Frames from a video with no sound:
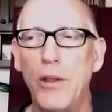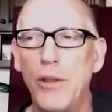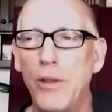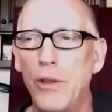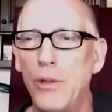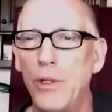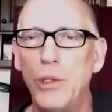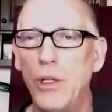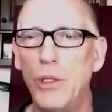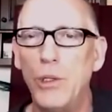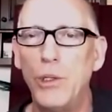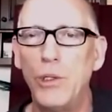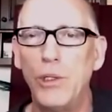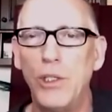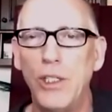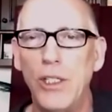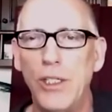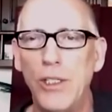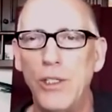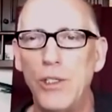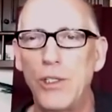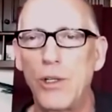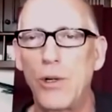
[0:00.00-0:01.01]
they're usually
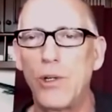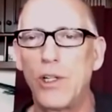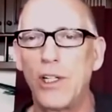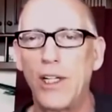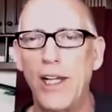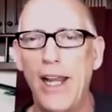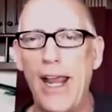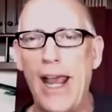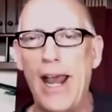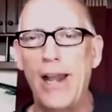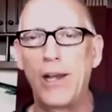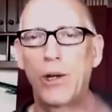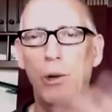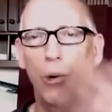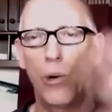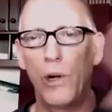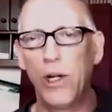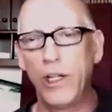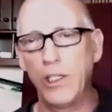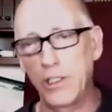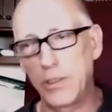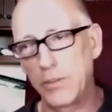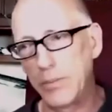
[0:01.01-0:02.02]
in certain
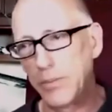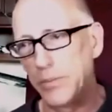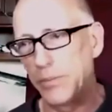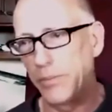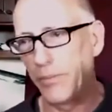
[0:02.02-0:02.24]
categories.